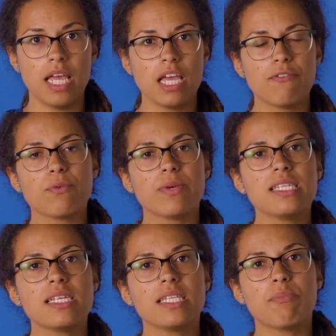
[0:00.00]
If you
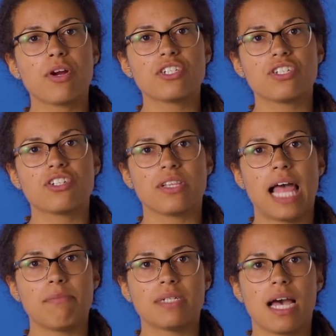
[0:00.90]
recently purchased your
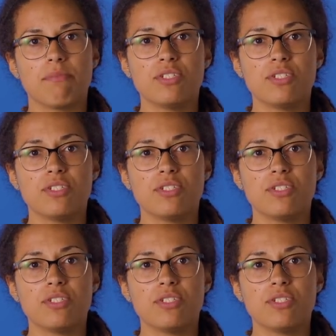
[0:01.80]
laptop,